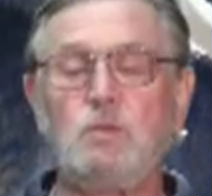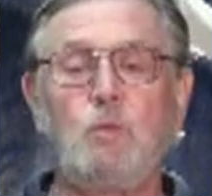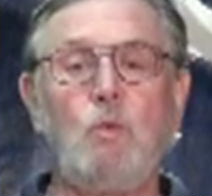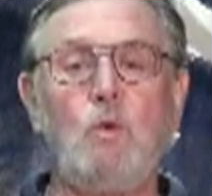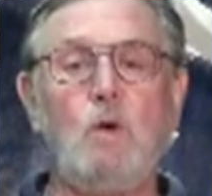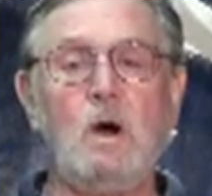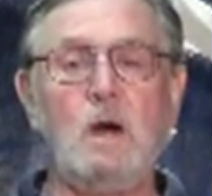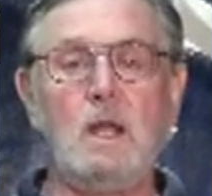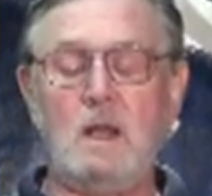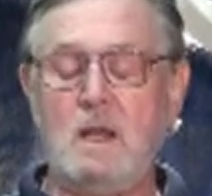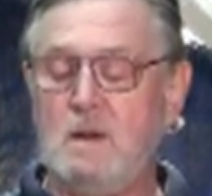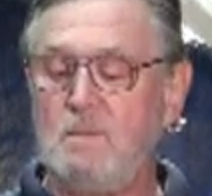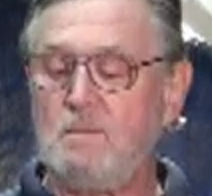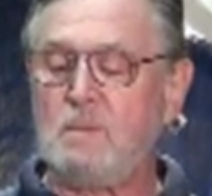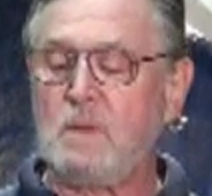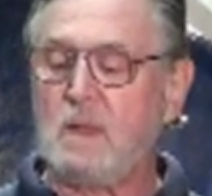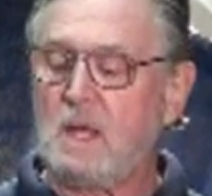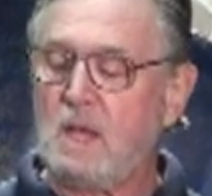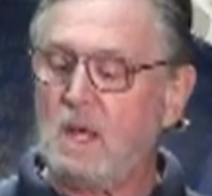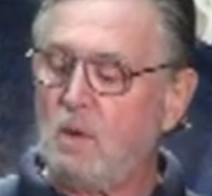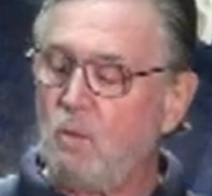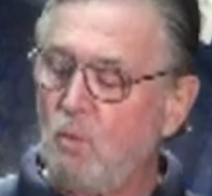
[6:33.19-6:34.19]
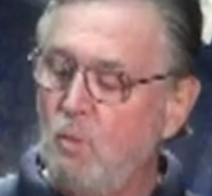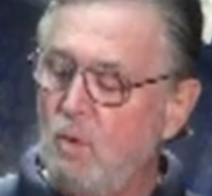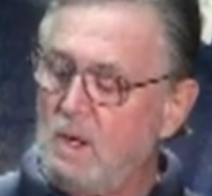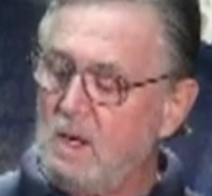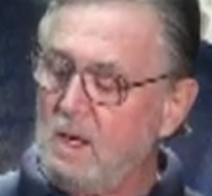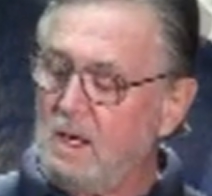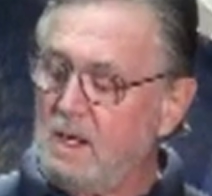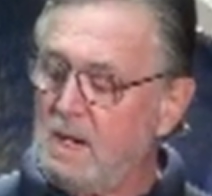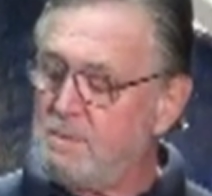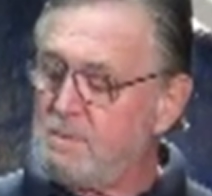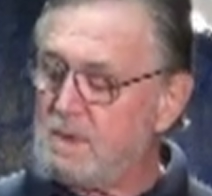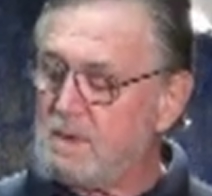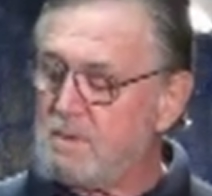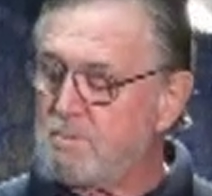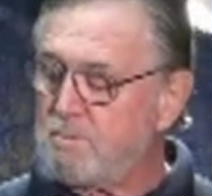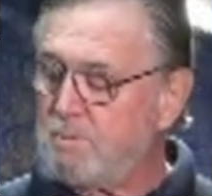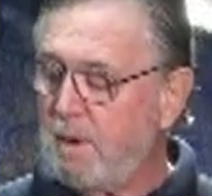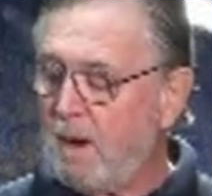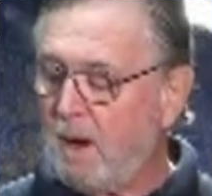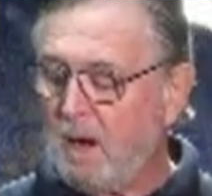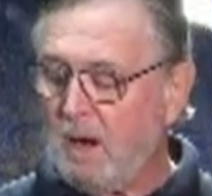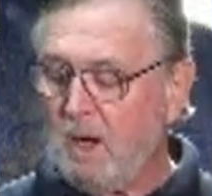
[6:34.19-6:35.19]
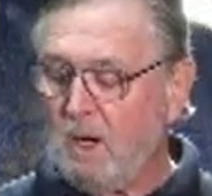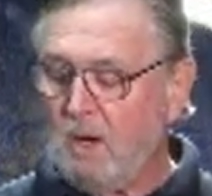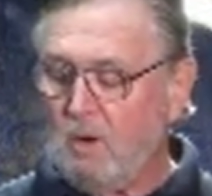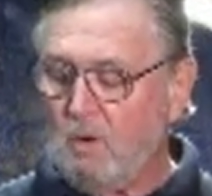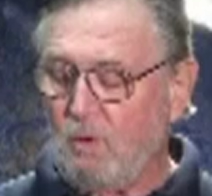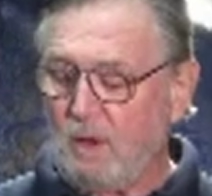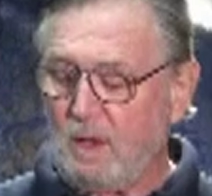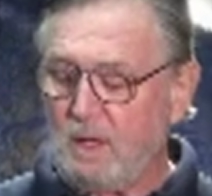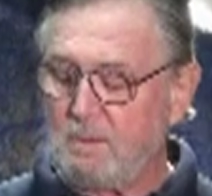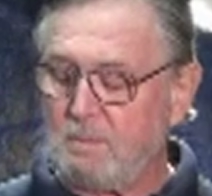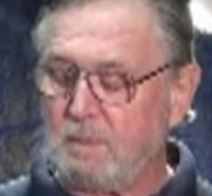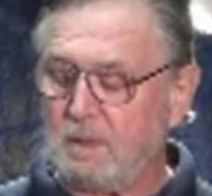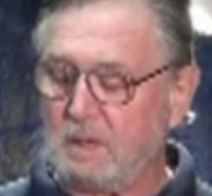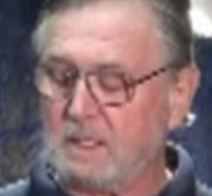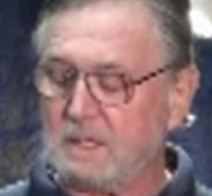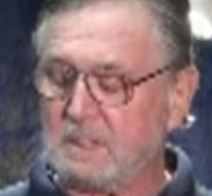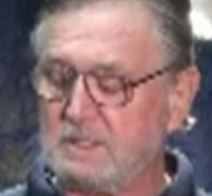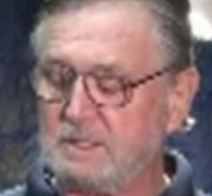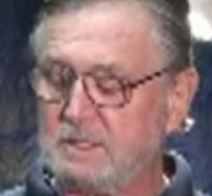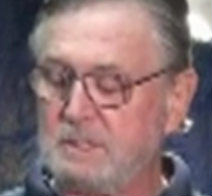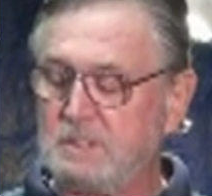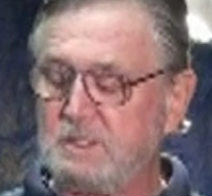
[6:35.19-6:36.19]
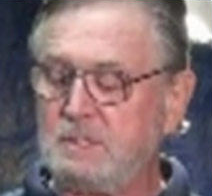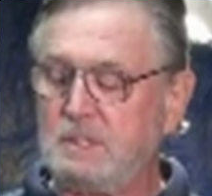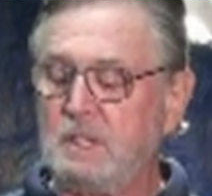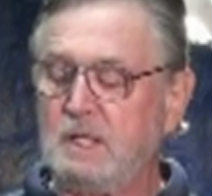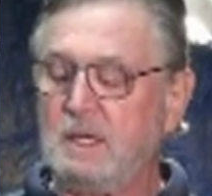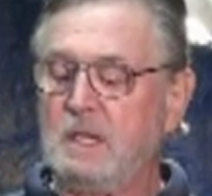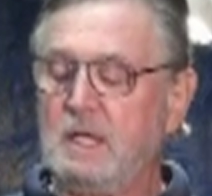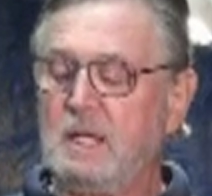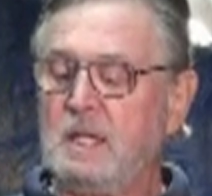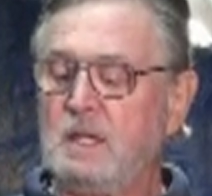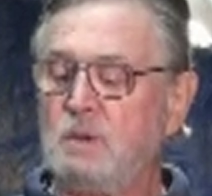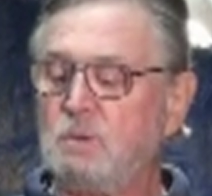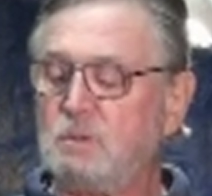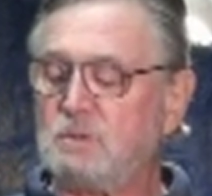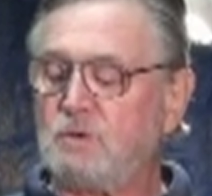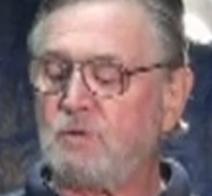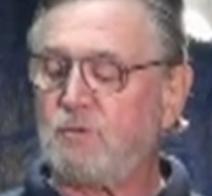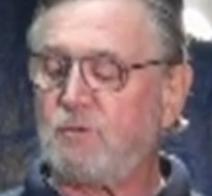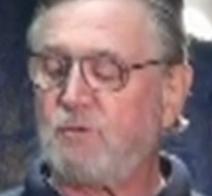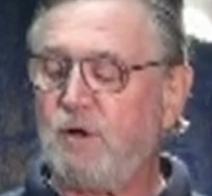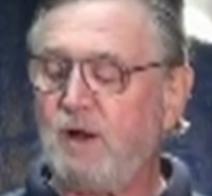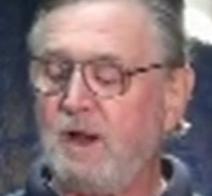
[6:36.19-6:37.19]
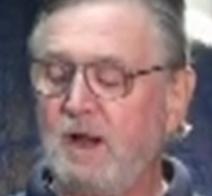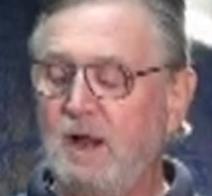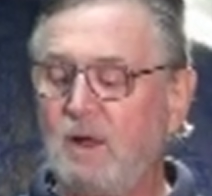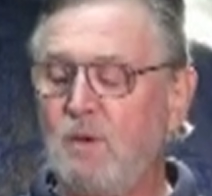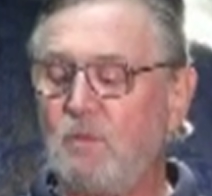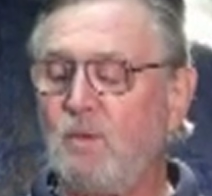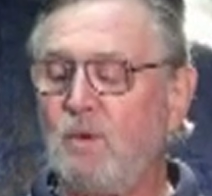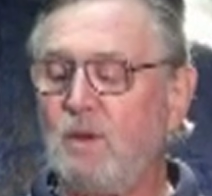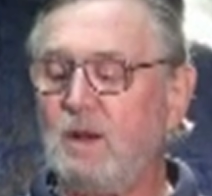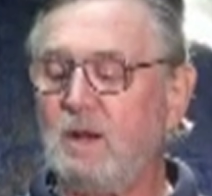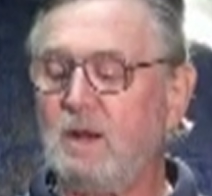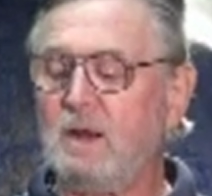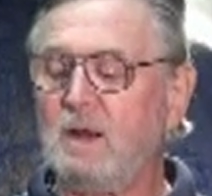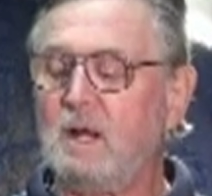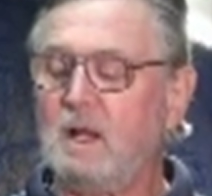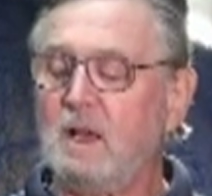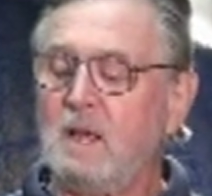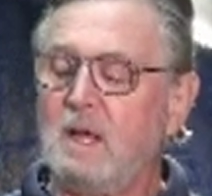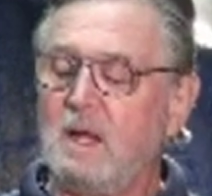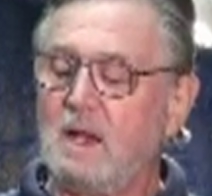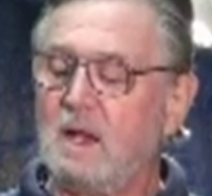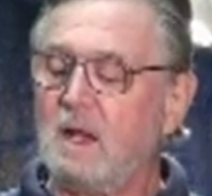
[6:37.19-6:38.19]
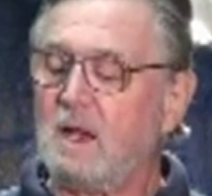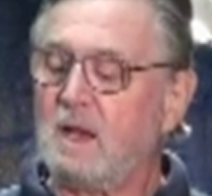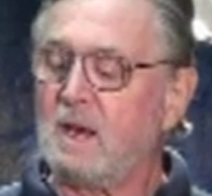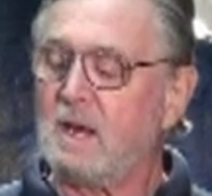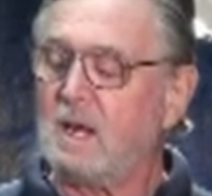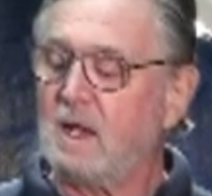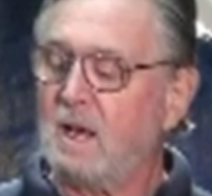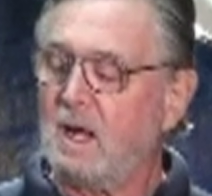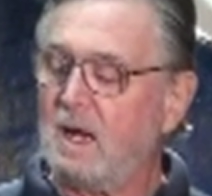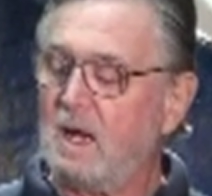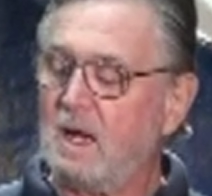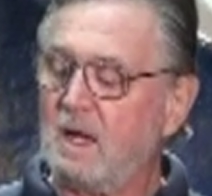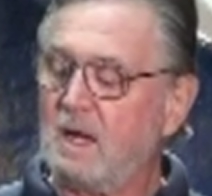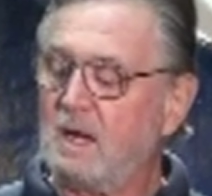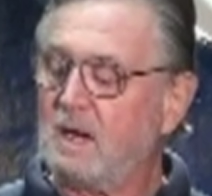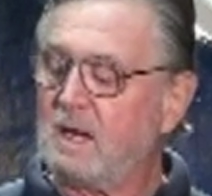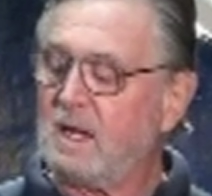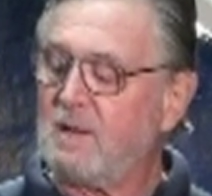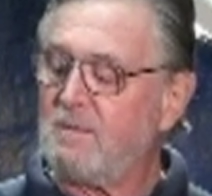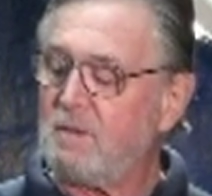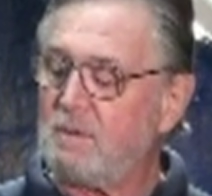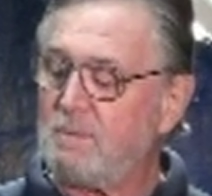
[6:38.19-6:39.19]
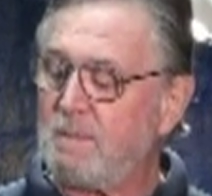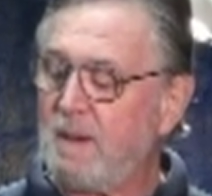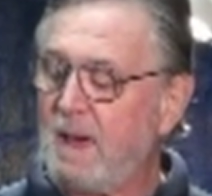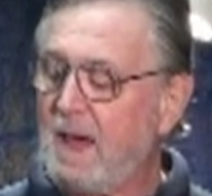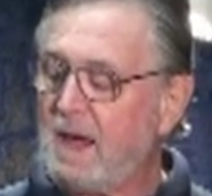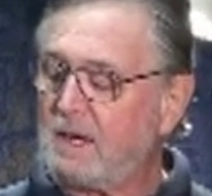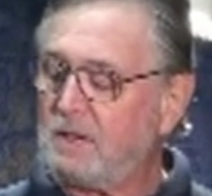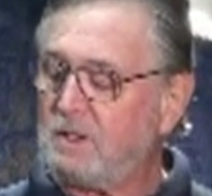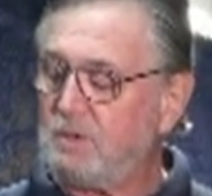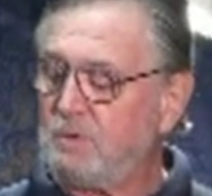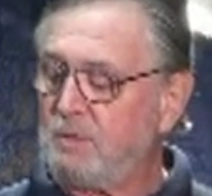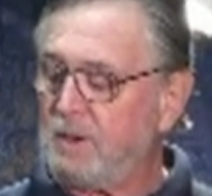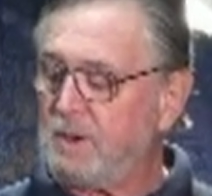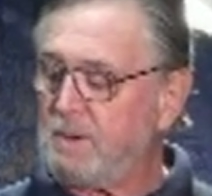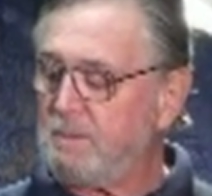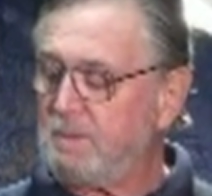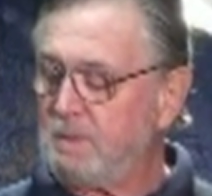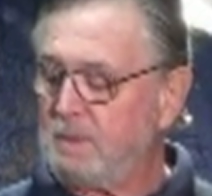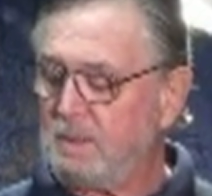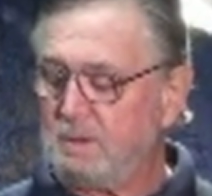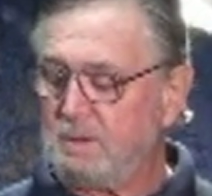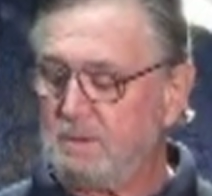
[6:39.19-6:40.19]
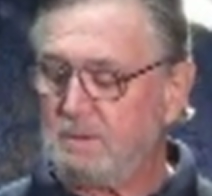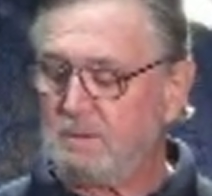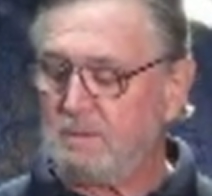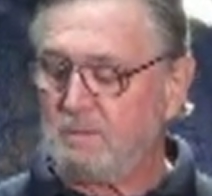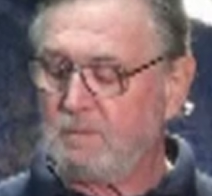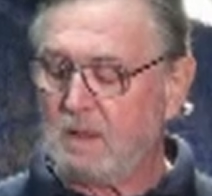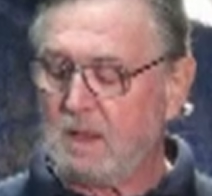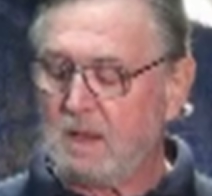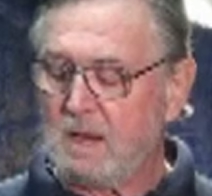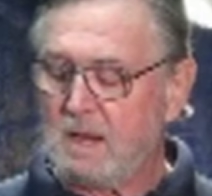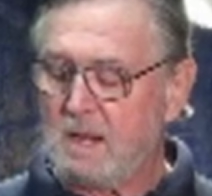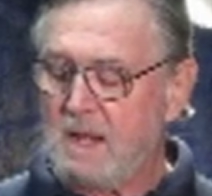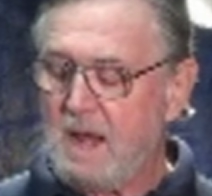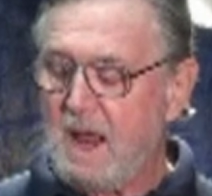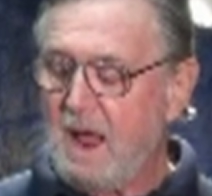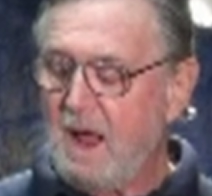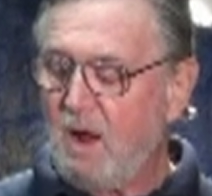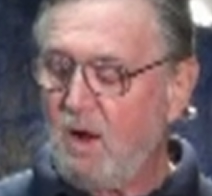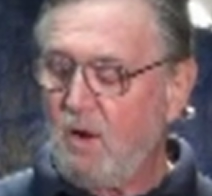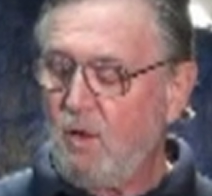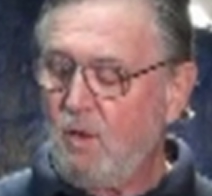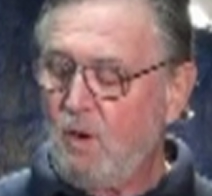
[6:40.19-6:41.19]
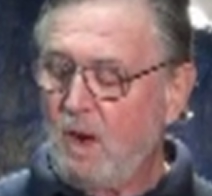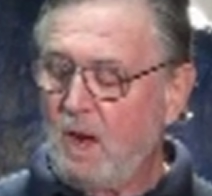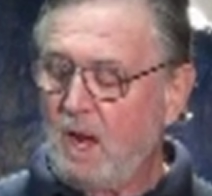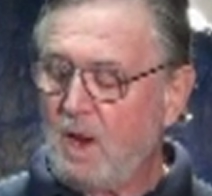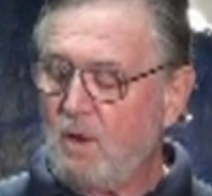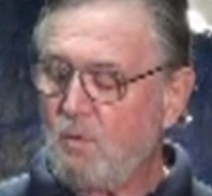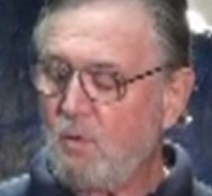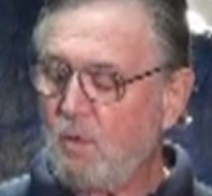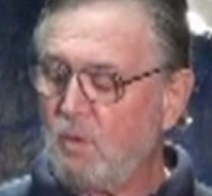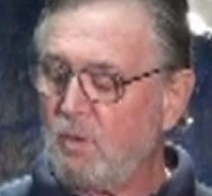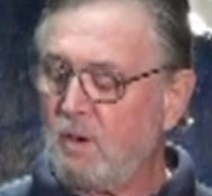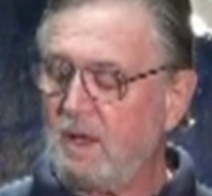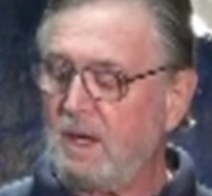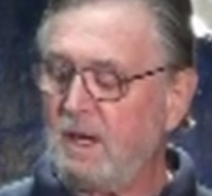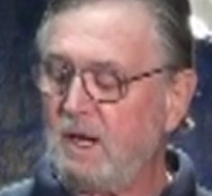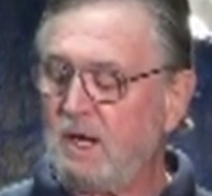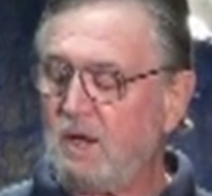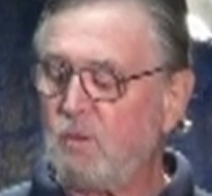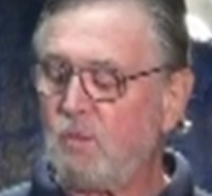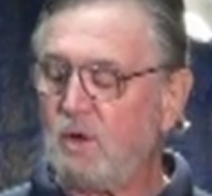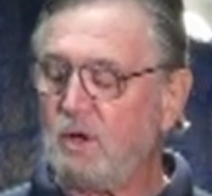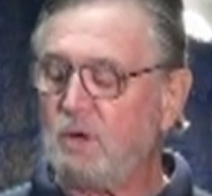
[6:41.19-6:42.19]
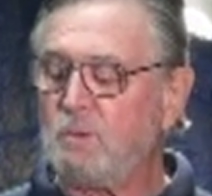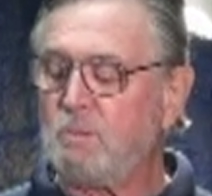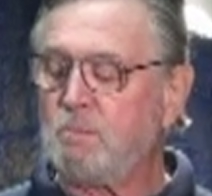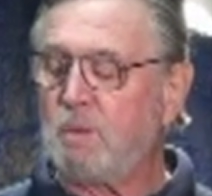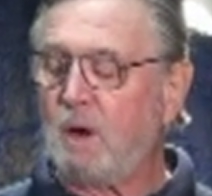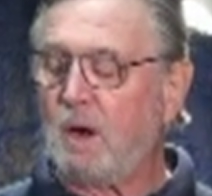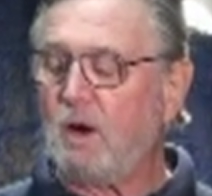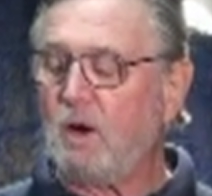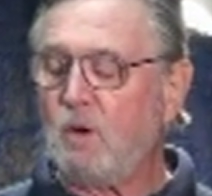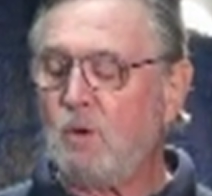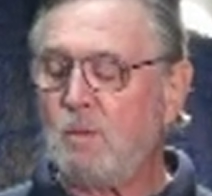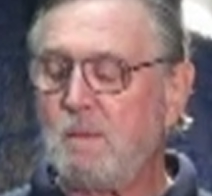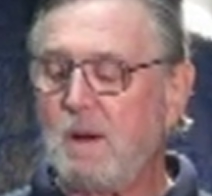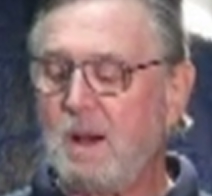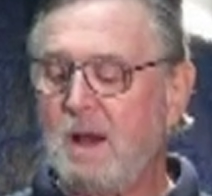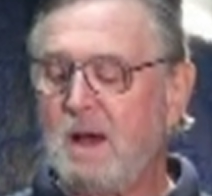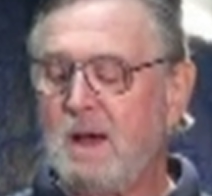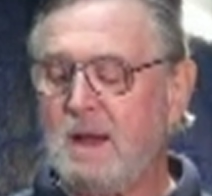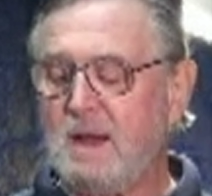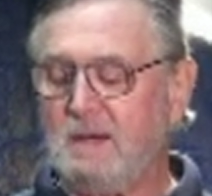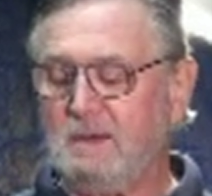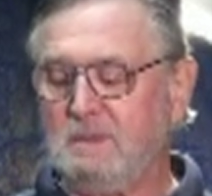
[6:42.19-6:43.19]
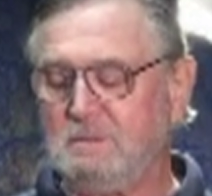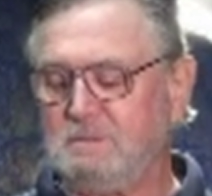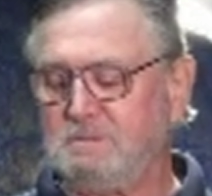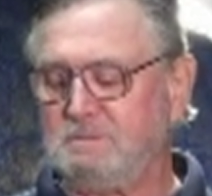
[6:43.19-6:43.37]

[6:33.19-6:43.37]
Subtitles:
one and wouldn't let me borrow it because he was afraid I wouldn't give it back to him. Now I won't let anyone borrow mine.